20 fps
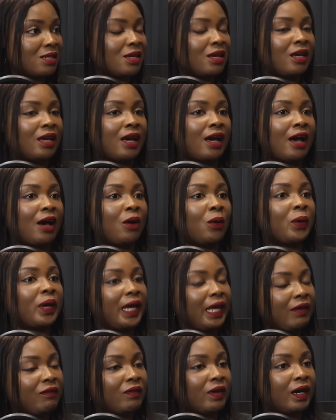
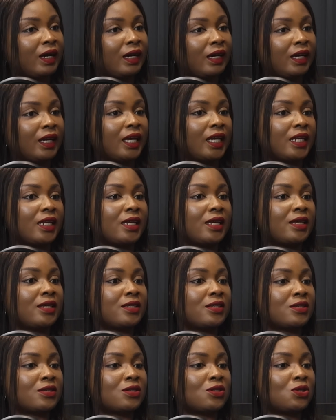However, it is
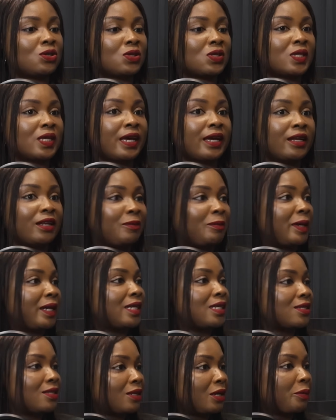just guided by these
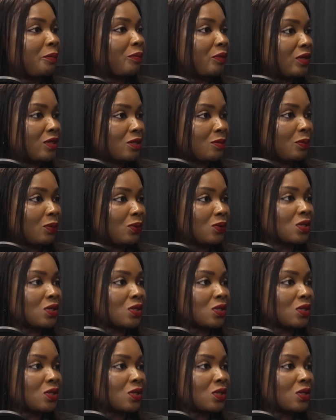three principles.